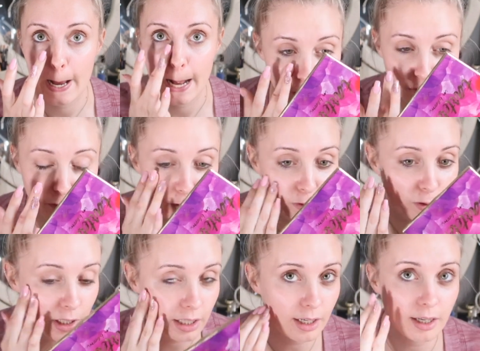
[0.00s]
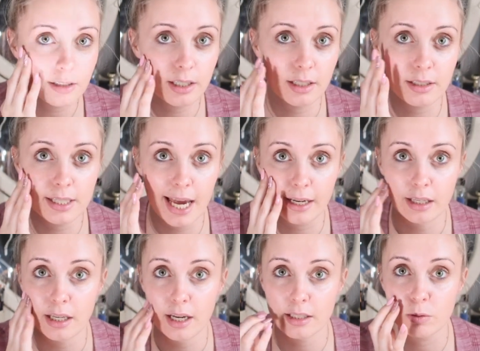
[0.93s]
Yeah, it feels really nice and
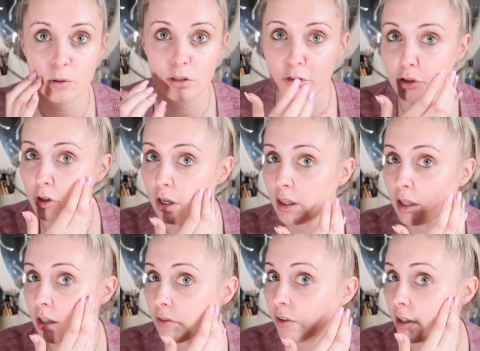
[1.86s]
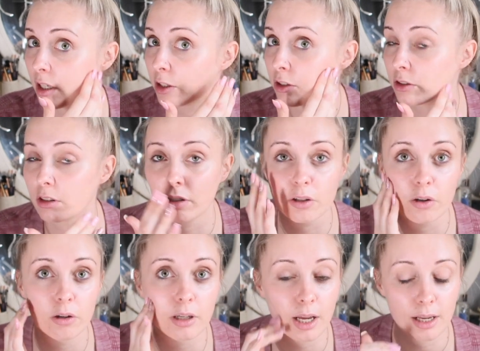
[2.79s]
tacky as well, so I think the foundation is going to
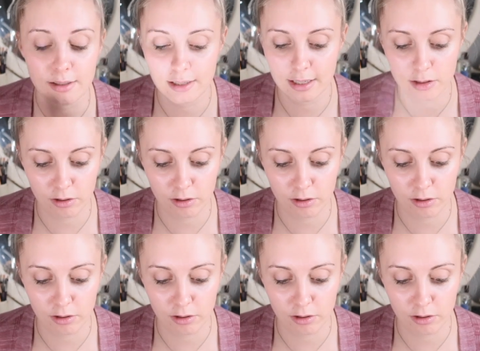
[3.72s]
go nicely.